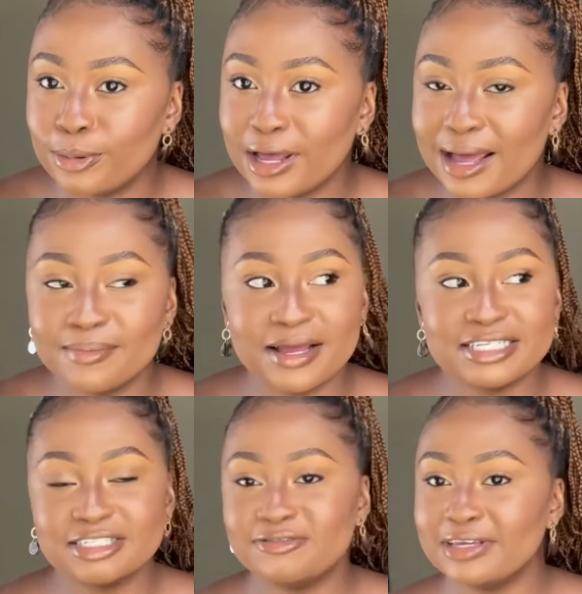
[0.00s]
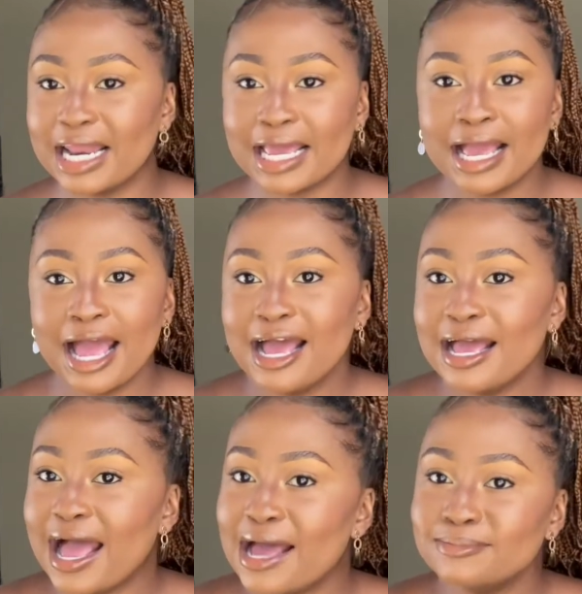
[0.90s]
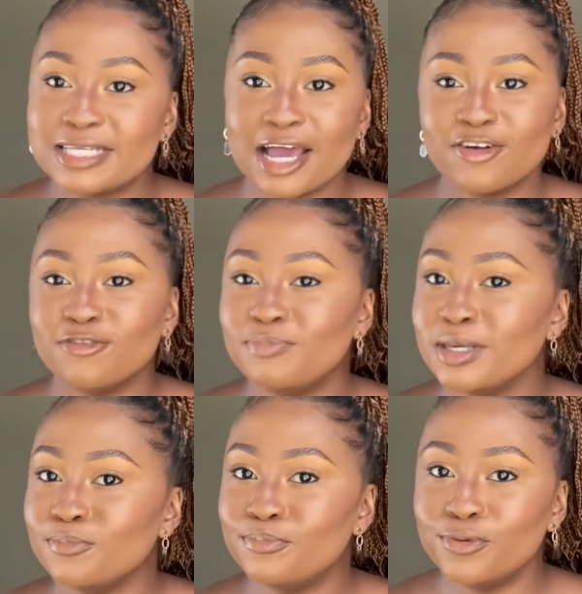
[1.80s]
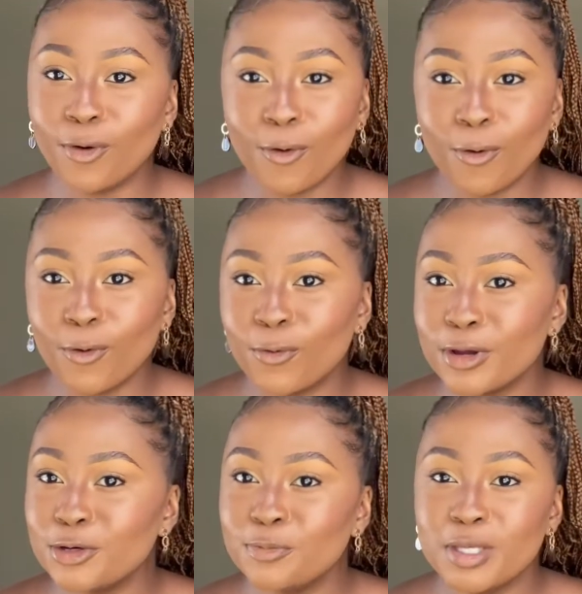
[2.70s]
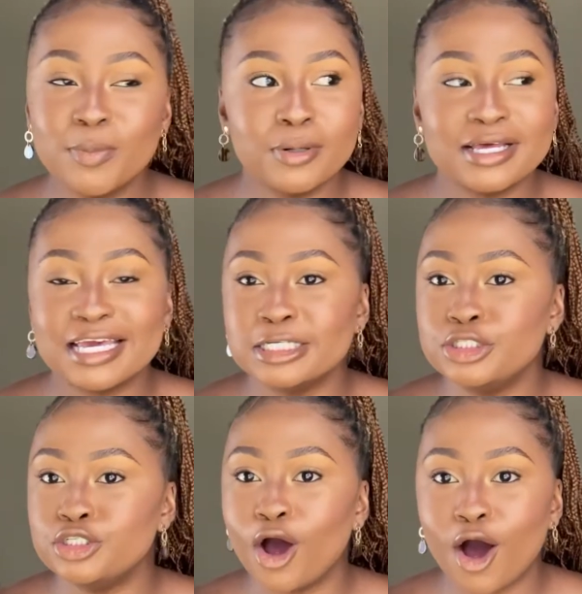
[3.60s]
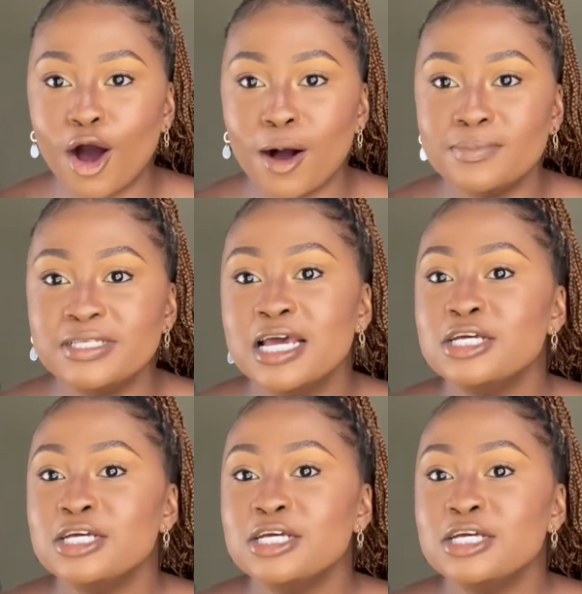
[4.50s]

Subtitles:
I just feel like I'm tired of being broke. Where do people get jobs?